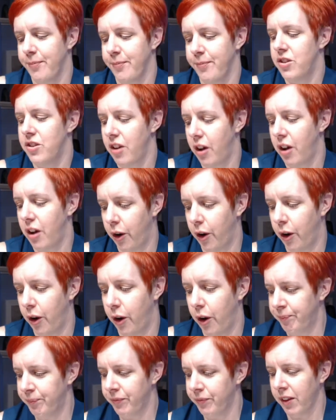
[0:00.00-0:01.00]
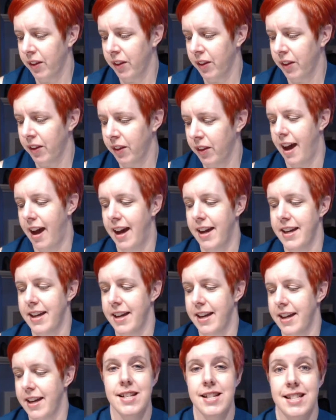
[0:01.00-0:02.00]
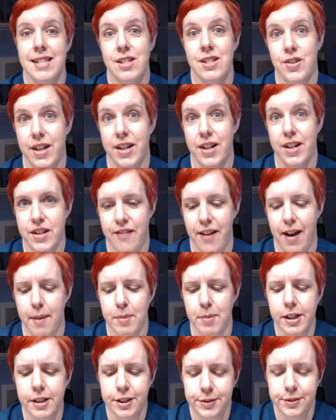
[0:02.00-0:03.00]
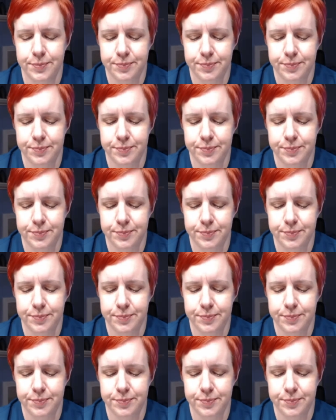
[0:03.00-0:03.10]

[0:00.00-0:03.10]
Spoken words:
So here is the stretchy fabric.